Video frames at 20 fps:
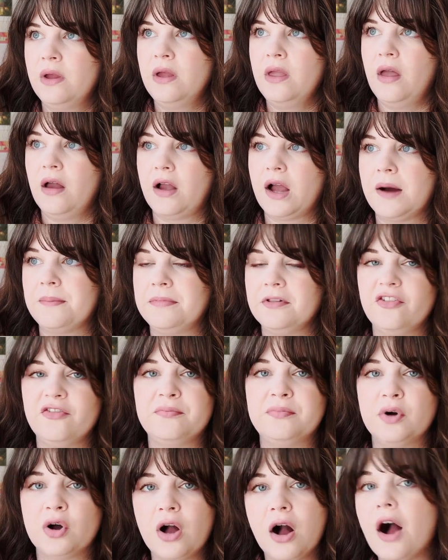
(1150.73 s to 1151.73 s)
a couple of
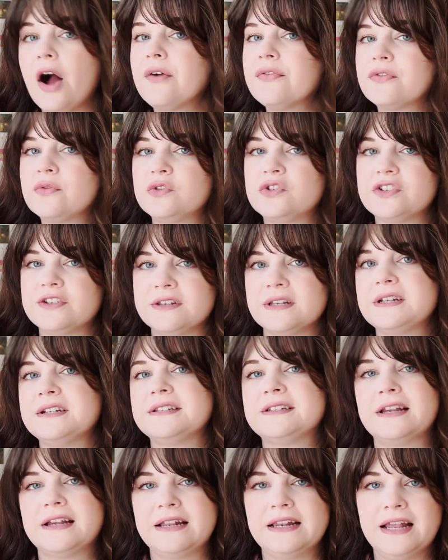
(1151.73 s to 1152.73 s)
book offs, which is like a
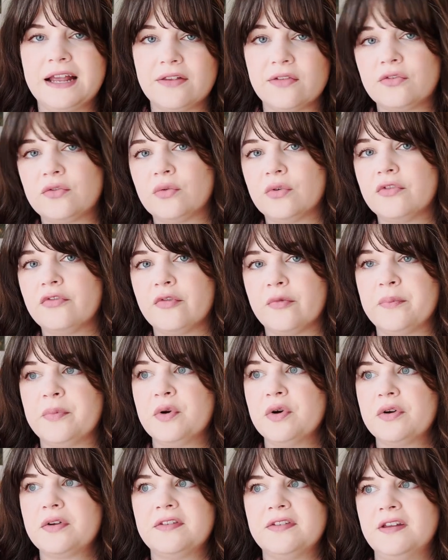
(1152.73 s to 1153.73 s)
secondhand store for
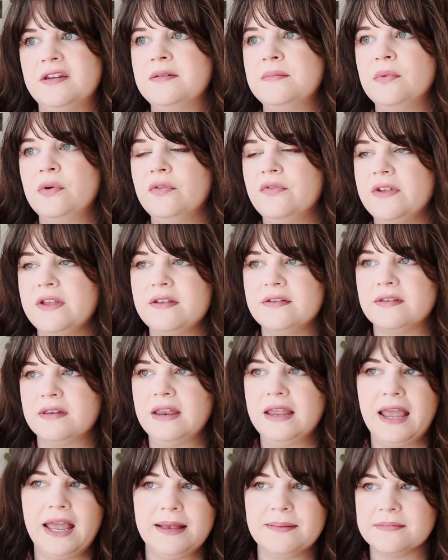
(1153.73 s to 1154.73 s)
books and movies
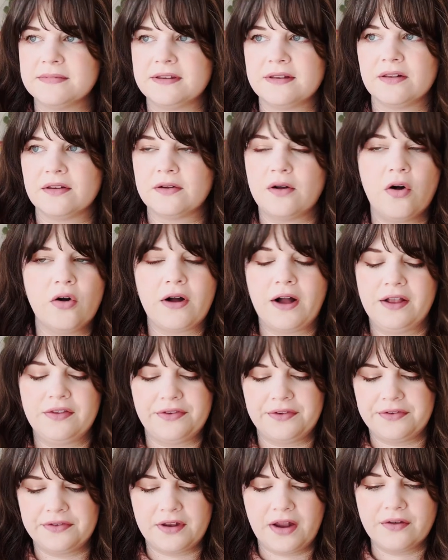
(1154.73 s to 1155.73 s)
and games and all
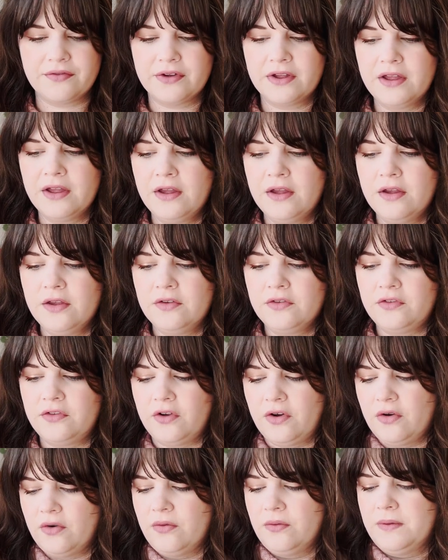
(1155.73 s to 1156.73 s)
kinds of stuff.
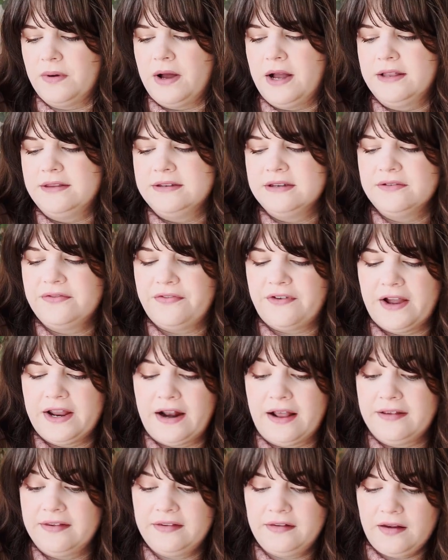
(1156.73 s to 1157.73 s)
So I did
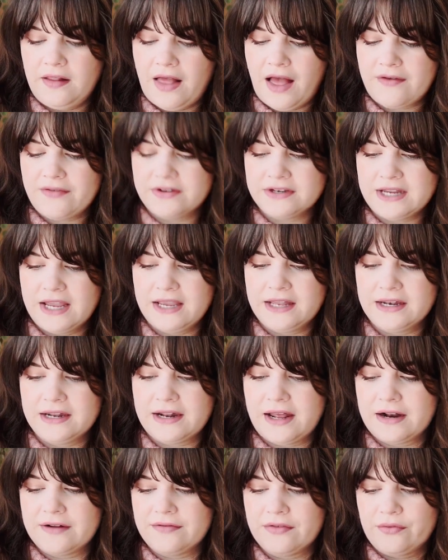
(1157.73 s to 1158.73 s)
find, I still haven't taken
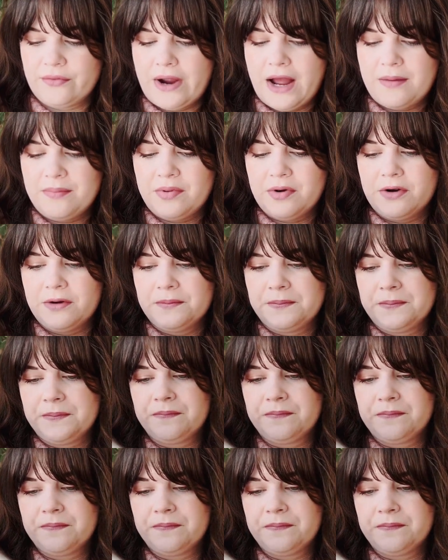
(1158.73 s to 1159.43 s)
it out of a wrapper.